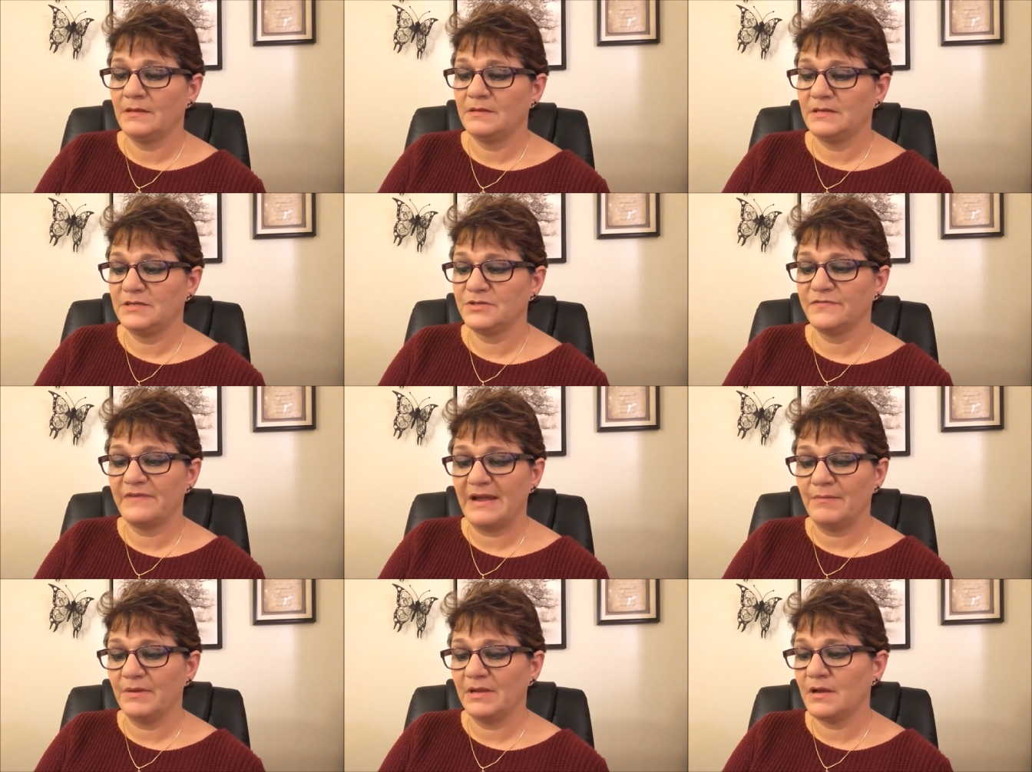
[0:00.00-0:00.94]
Did your
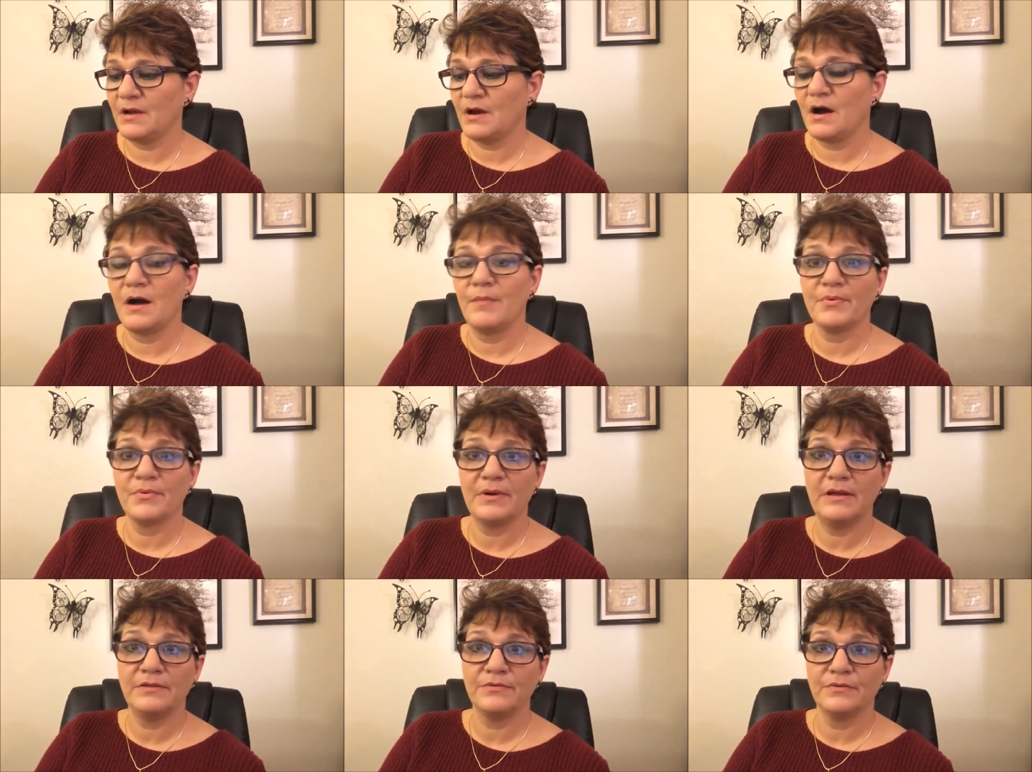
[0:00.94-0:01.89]
family
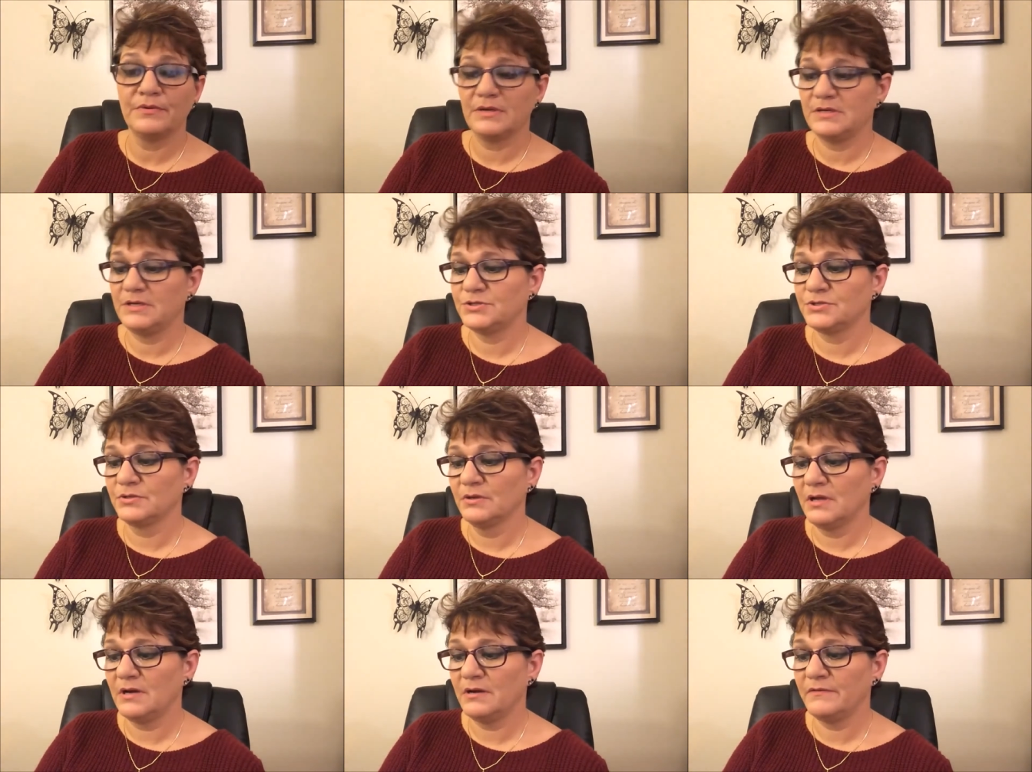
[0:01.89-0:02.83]
operate through conditional
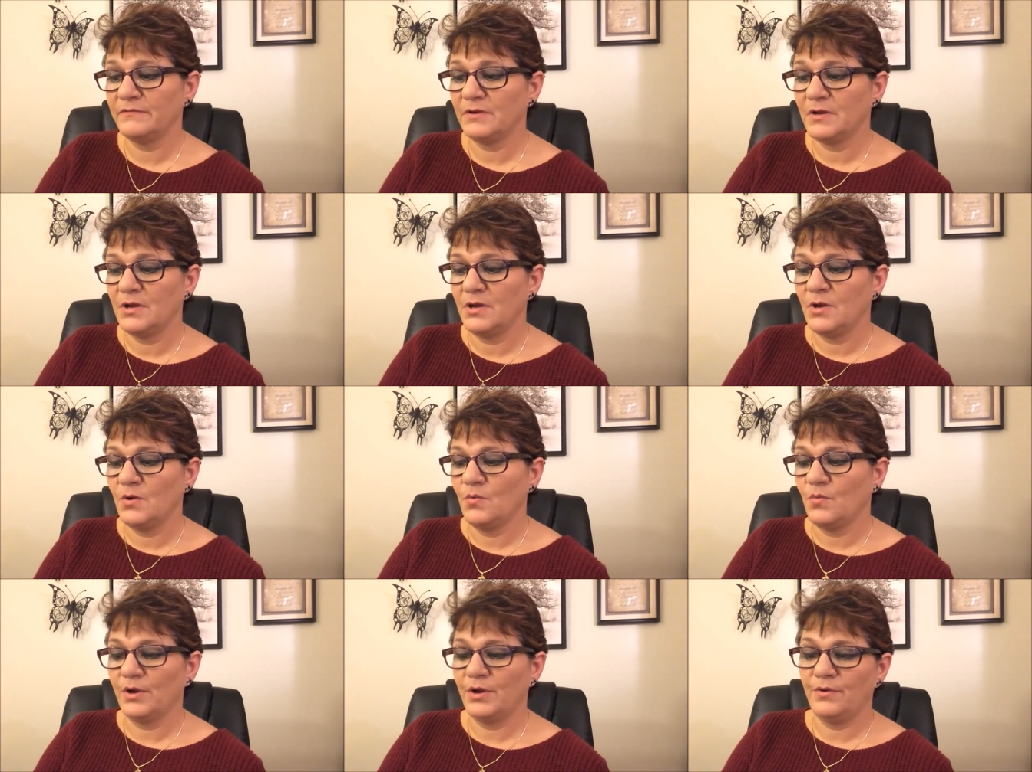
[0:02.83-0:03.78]
love
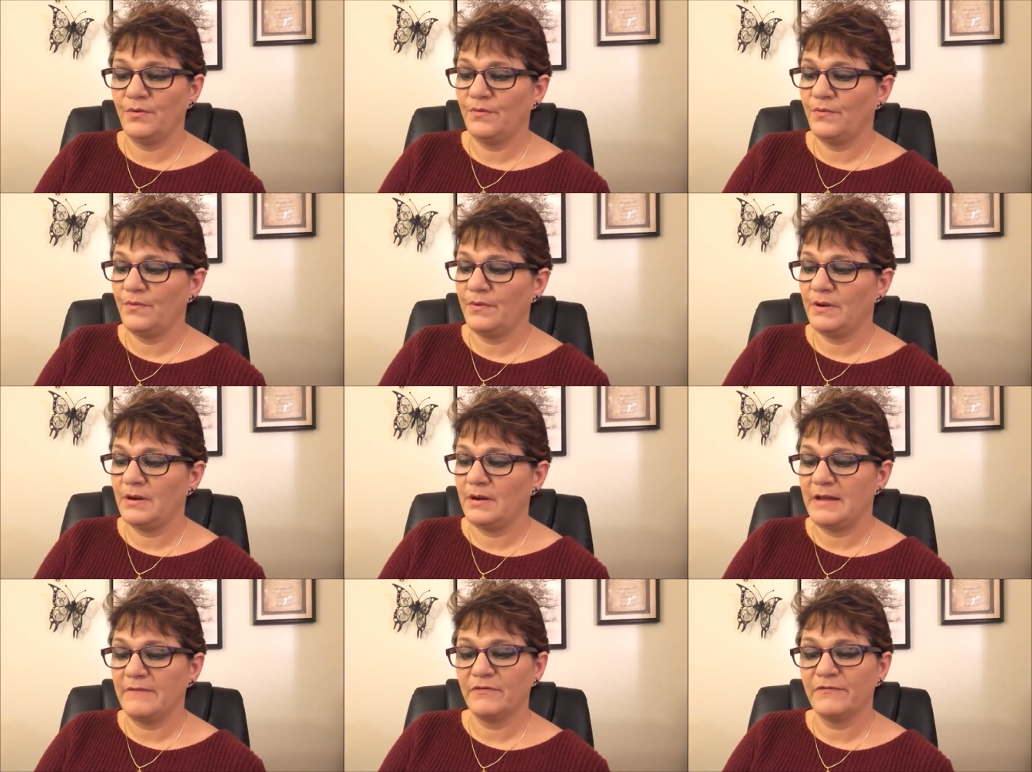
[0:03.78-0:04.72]
where you
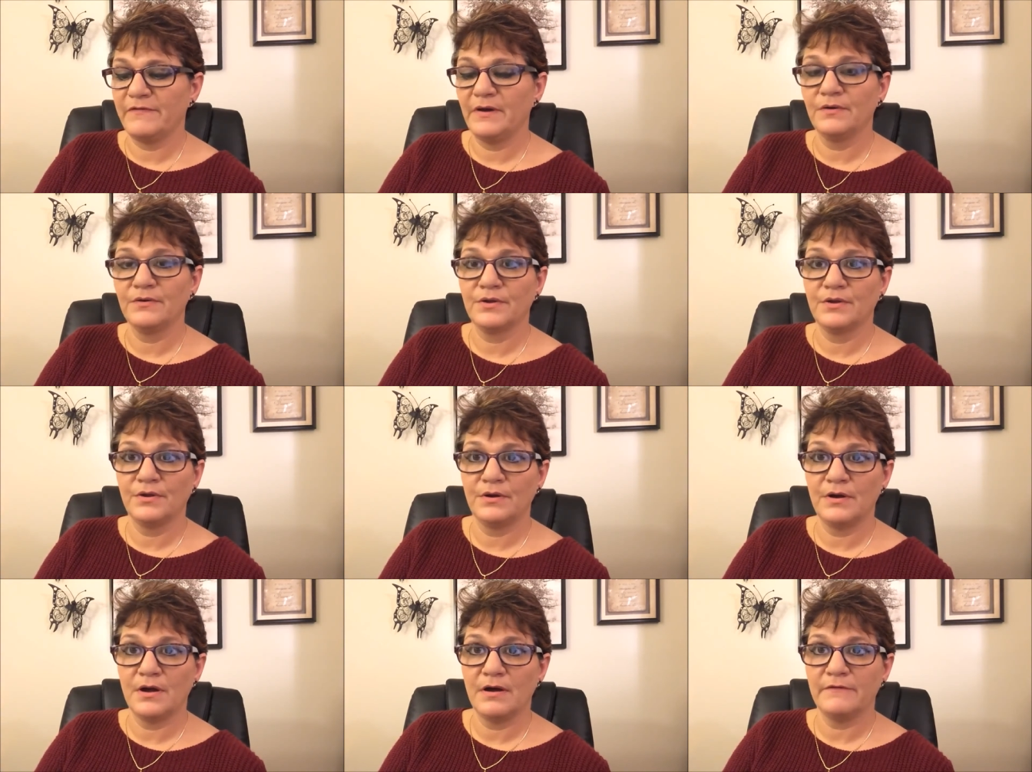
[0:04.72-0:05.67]
never felt good
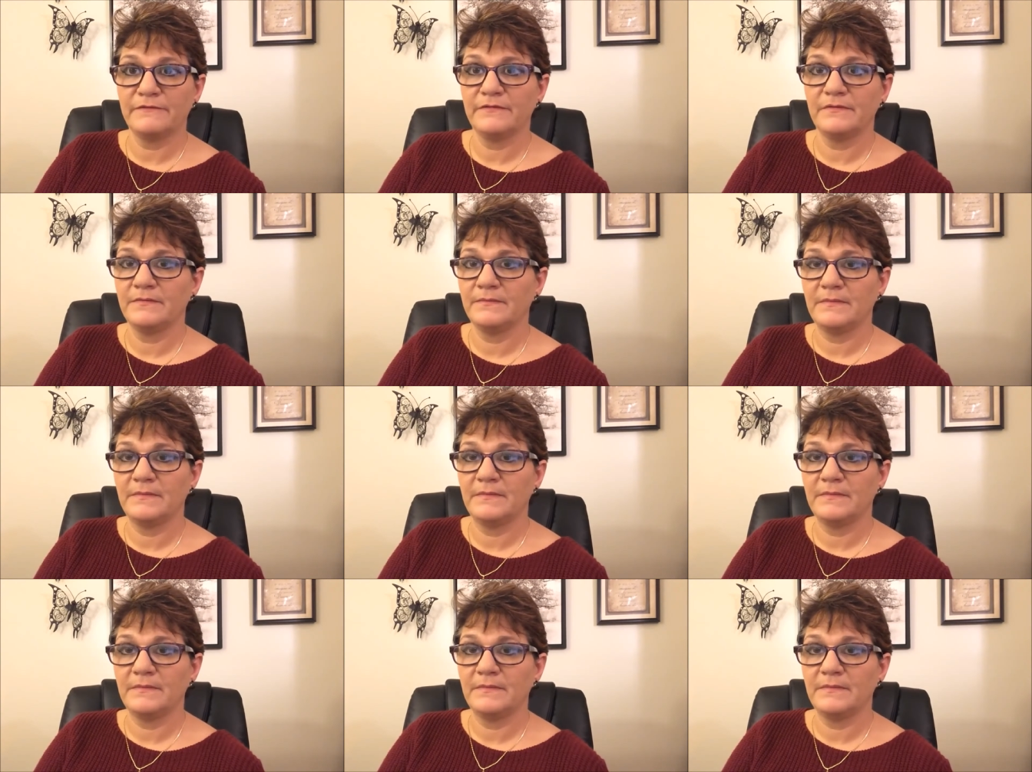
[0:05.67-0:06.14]
enough?